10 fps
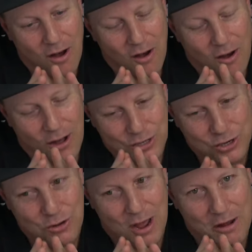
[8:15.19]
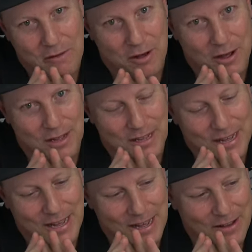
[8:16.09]
I do, however,
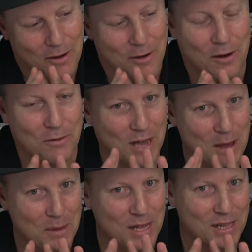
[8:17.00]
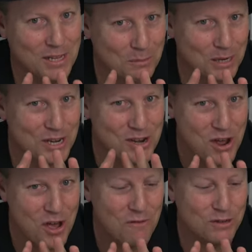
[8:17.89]
I'm going to be a little bit
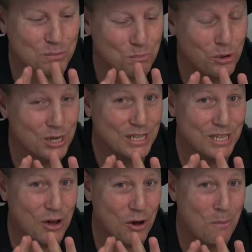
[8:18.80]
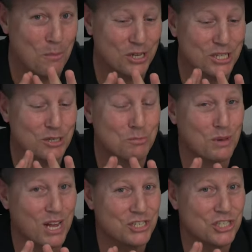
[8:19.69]
nervous putting it on my
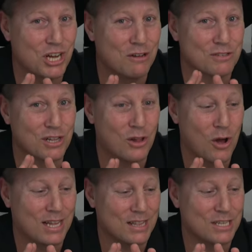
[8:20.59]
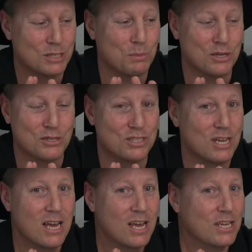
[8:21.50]
display shelves like this, because,
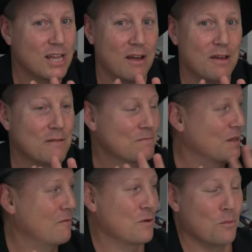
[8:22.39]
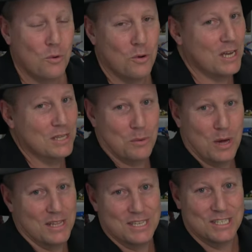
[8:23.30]
you know, if you walk into
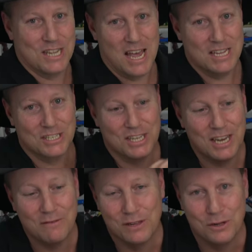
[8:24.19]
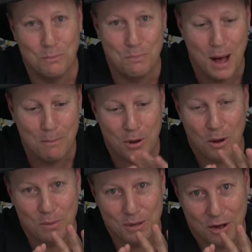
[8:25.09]
one of these stands and you give it a little bump,
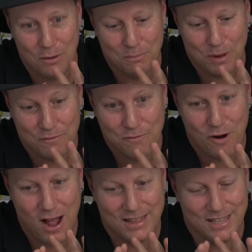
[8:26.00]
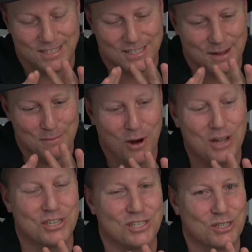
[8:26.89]
I'm afraid this thing
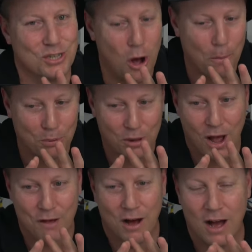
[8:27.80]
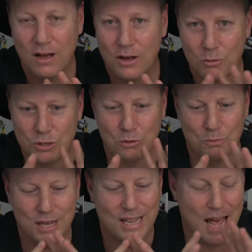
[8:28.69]
might just topple over, which would
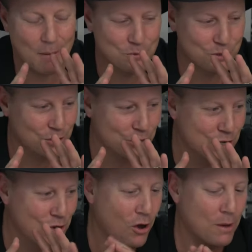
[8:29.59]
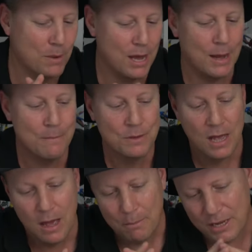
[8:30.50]
be an absolute nightmare.
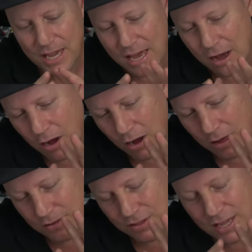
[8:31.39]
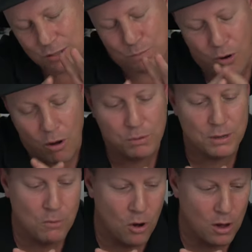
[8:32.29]
But yeah, that's probably
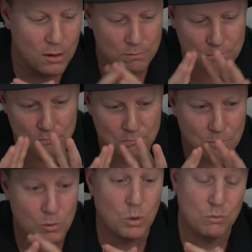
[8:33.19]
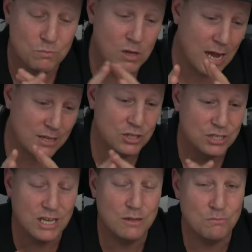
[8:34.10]
my, well, as I
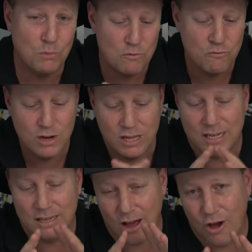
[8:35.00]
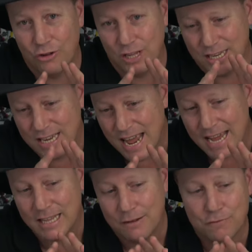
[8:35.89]
said, my really only
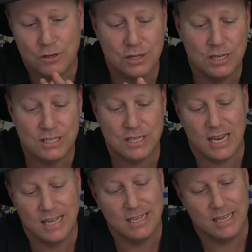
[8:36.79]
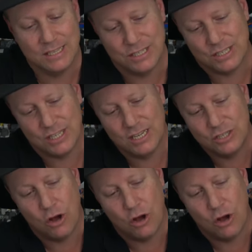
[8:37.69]
negative to this set is the skids.